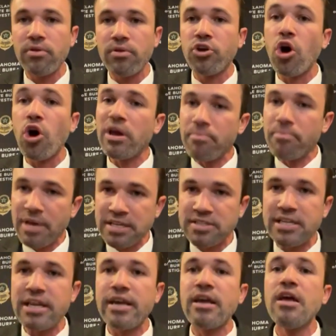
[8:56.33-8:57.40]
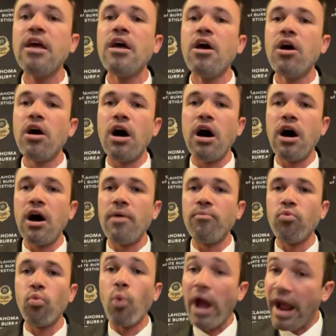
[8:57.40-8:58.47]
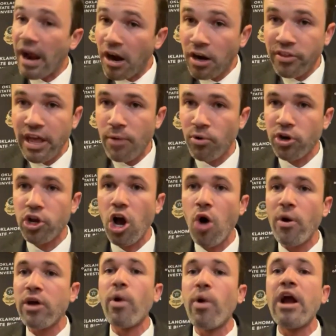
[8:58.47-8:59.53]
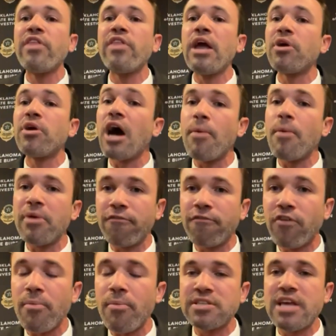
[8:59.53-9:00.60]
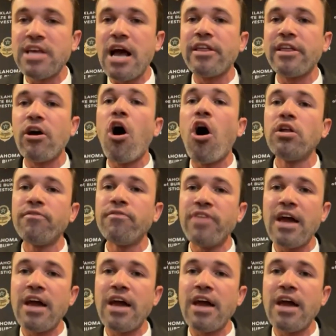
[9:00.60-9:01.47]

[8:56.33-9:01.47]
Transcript: going missing, where they were going, where they were coming from, exactly, all of that